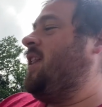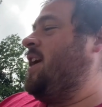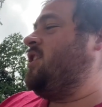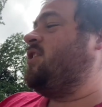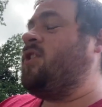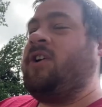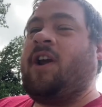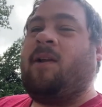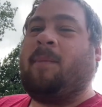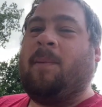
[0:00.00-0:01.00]
I just turned
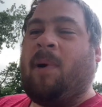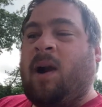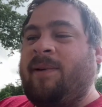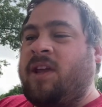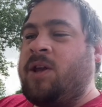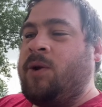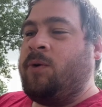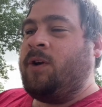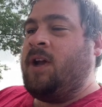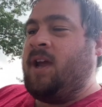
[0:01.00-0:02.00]
on my barbecue
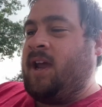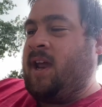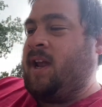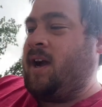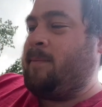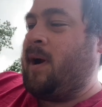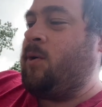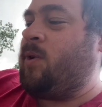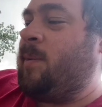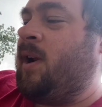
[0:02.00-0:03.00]
and I got my
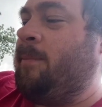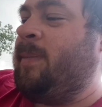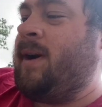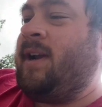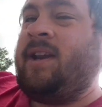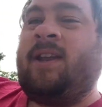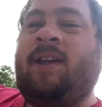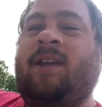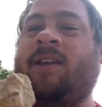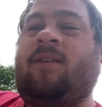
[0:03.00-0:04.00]
rib on a bun
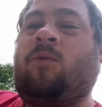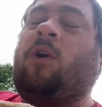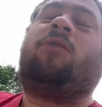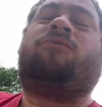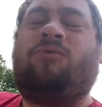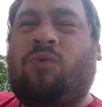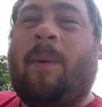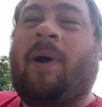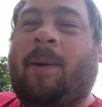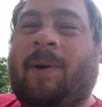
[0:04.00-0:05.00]
or rib
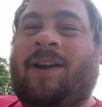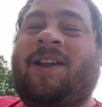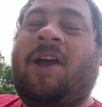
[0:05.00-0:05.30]
on a bun,